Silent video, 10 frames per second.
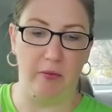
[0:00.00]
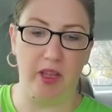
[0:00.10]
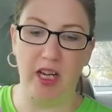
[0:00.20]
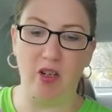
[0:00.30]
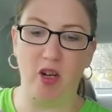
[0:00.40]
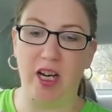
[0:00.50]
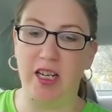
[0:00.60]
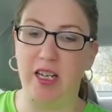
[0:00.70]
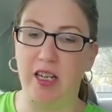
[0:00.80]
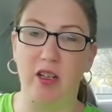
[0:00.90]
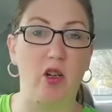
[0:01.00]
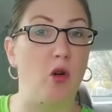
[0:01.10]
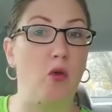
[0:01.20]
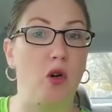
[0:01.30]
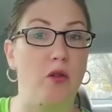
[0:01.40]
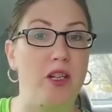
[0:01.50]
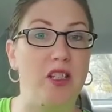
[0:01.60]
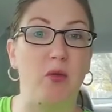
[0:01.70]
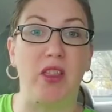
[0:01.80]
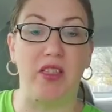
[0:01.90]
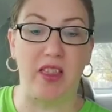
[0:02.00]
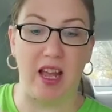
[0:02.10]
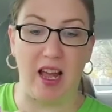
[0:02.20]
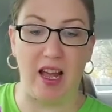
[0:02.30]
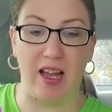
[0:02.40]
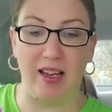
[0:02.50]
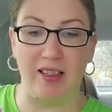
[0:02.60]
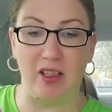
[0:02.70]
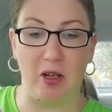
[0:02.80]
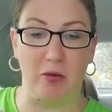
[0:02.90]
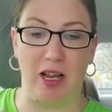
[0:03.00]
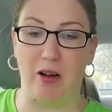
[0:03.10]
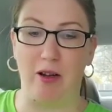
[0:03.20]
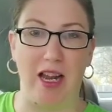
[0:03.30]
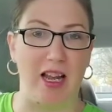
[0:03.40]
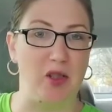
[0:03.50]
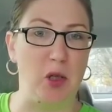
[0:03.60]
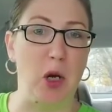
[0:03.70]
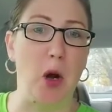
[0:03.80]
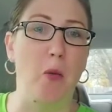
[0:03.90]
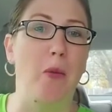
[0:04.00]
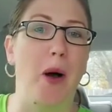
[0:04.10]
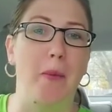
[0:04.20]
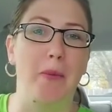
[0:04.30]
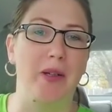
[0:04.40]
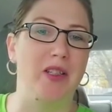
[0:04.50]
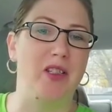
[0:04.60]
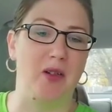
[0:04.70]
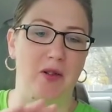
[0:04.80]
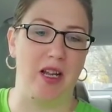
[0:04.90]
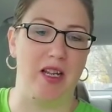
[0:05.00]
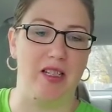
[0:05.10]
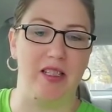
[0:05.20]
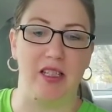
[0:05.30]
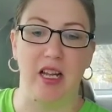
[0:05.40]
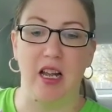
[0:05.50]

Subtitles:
They drained it. No worries with that. So now he has no bump. It's so nice.